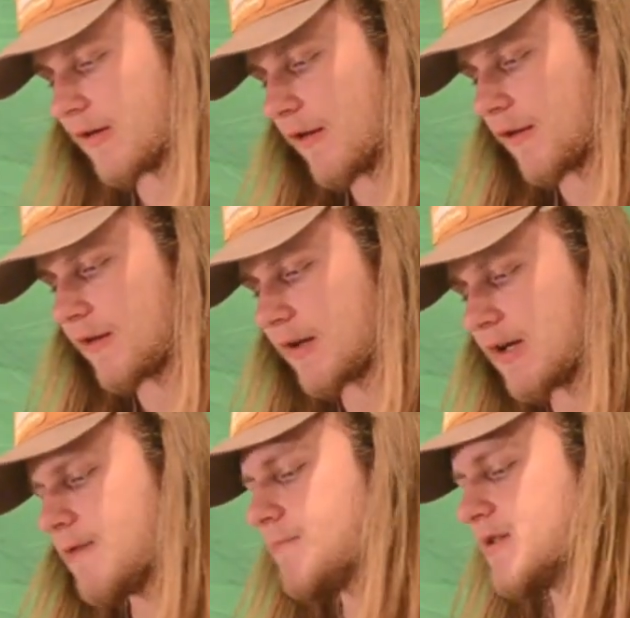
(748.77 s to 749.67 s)
the thing that
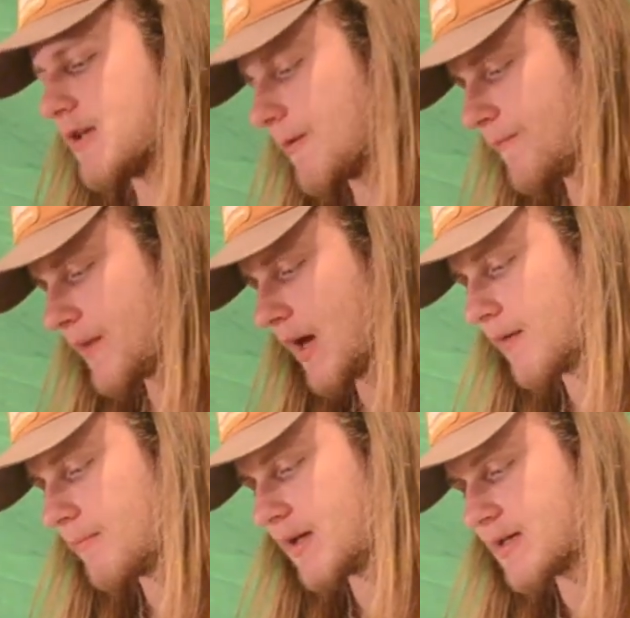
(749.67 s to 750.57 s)
keeps it at
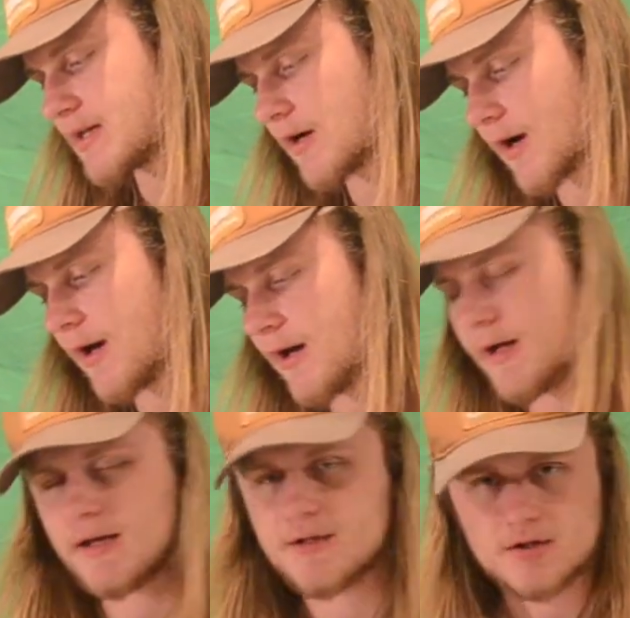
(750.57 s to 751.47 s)
a B tier
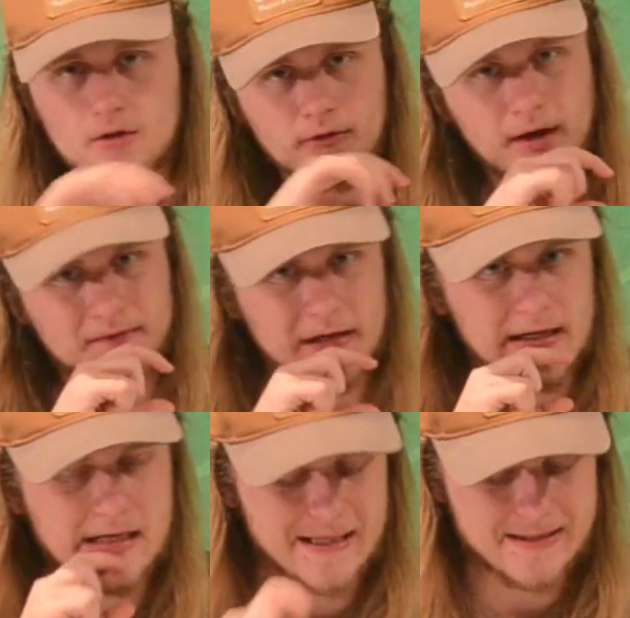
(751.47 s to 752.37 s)
is the flavor.
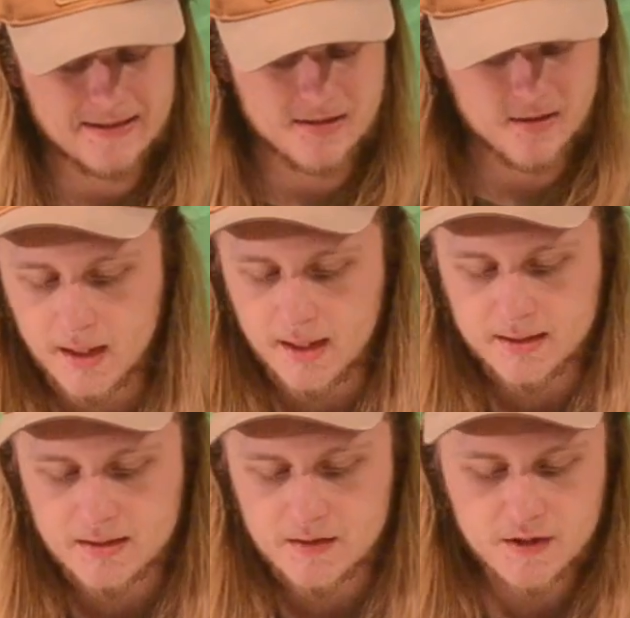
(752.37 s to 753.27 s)
It's
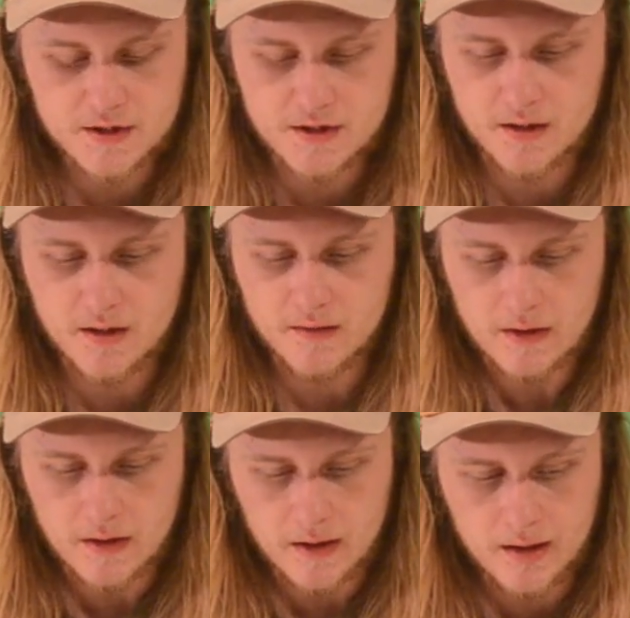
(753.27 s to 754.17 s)
just
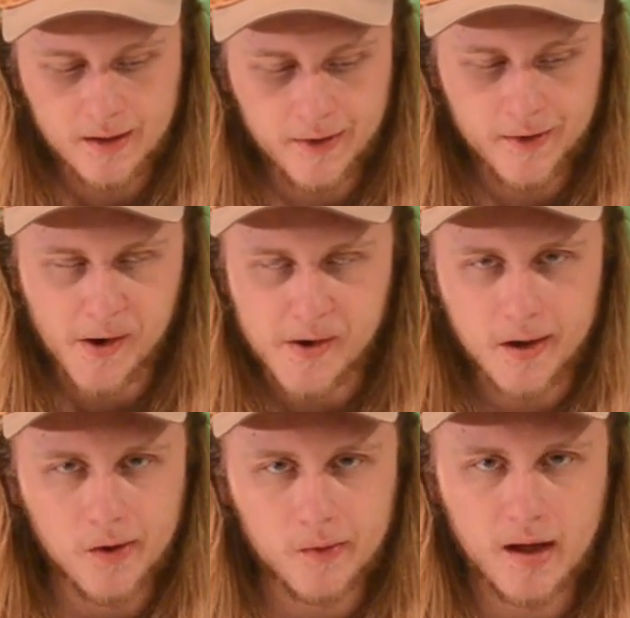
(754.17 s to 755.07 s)
another
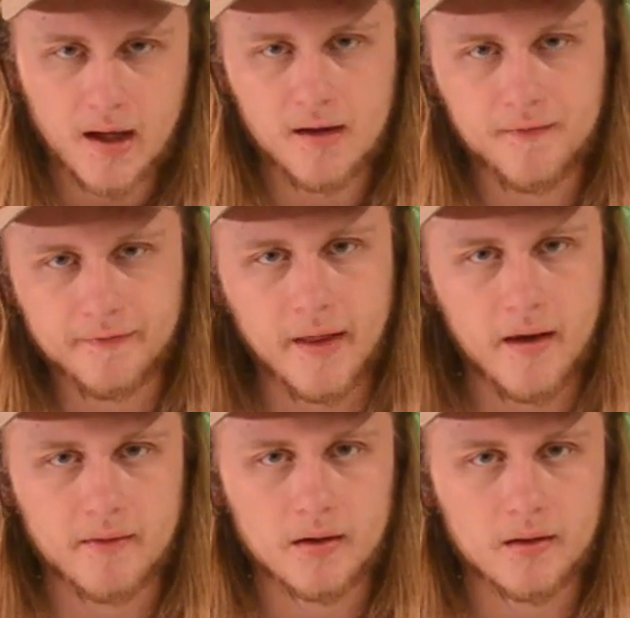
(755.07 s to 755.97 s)
okay
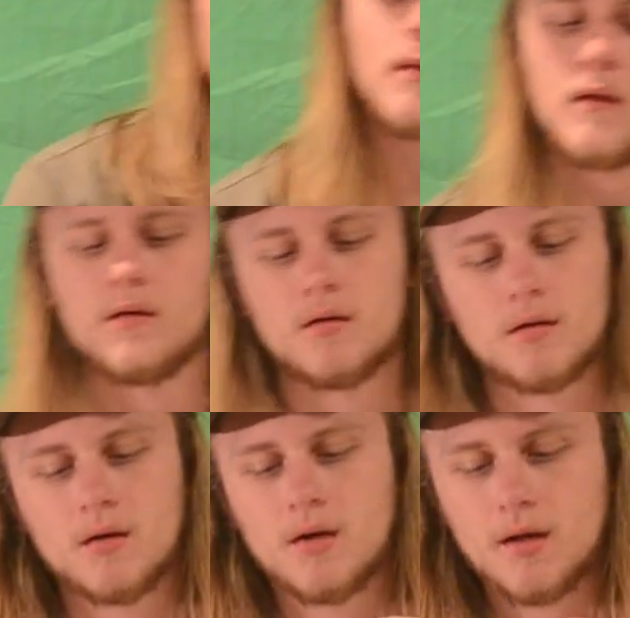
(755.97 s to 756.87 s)
flavor.
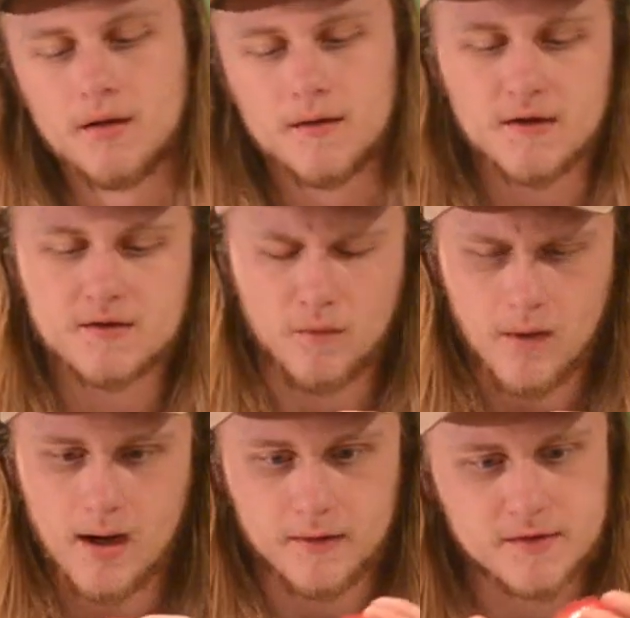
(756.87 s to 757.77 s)
This
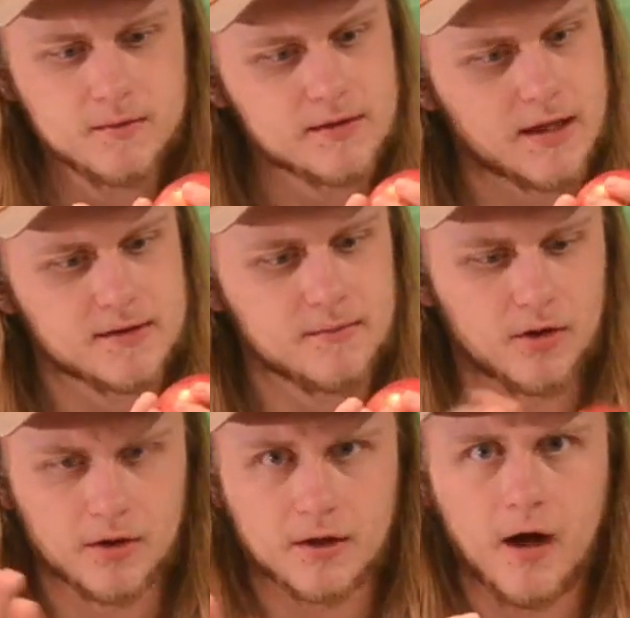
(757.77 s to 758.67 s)
one's got some
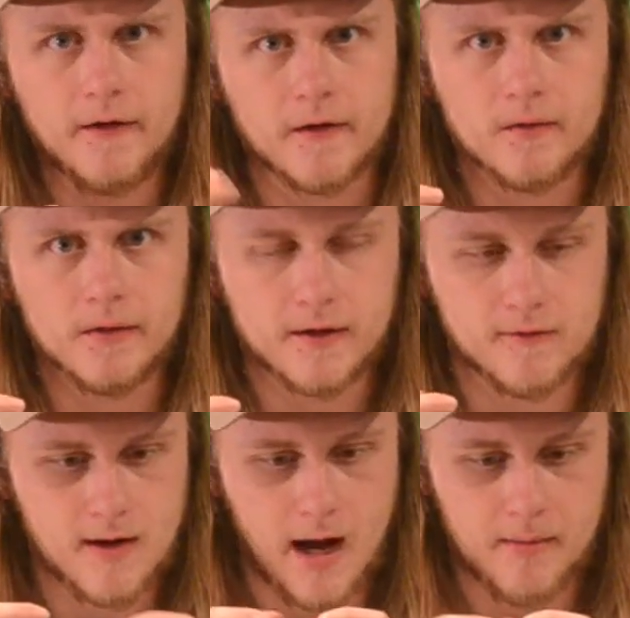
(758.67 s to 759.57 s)
good color. Holy crap.